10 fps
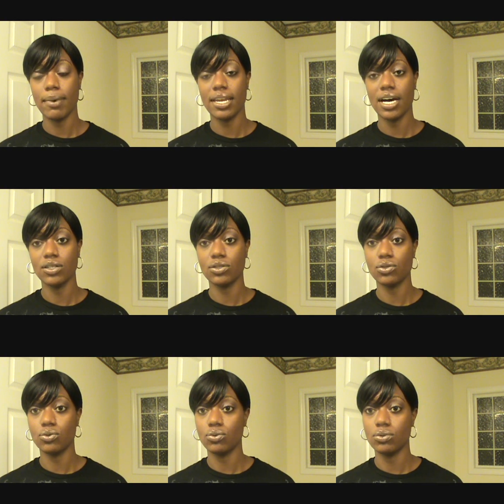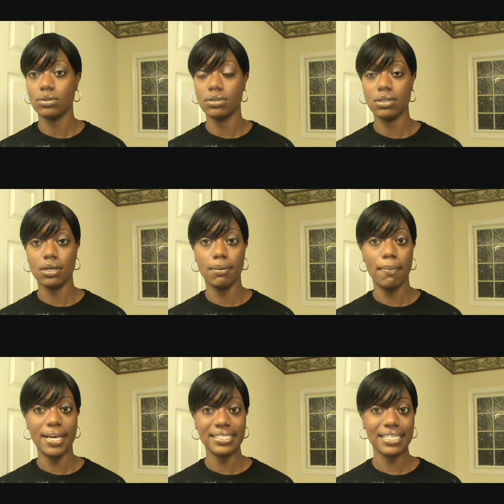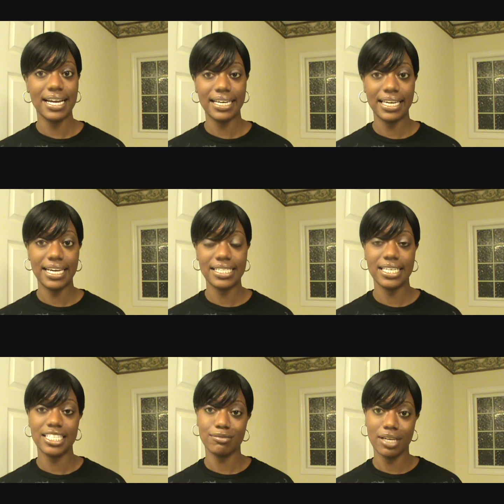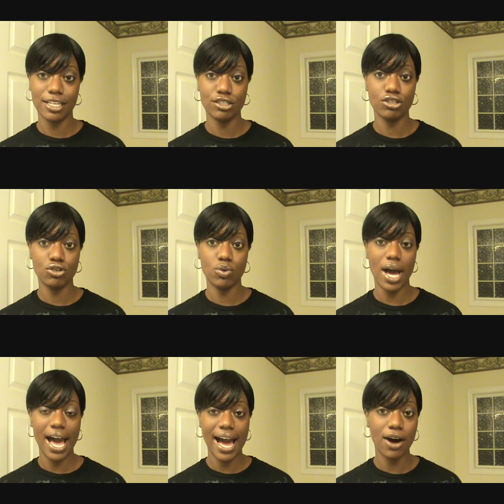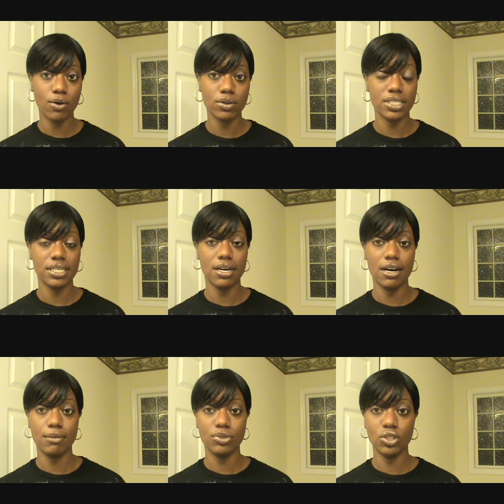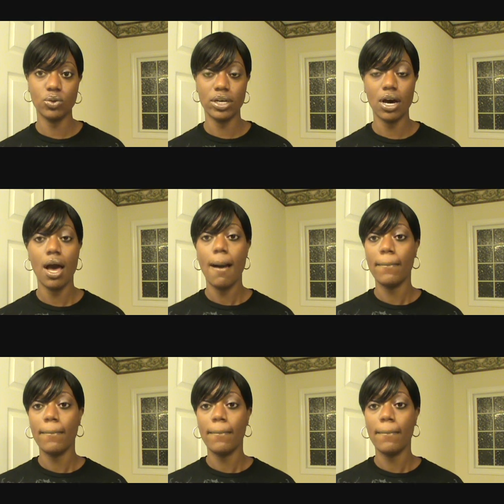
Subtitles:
and I'll do the best that I can to explain to you how to do it.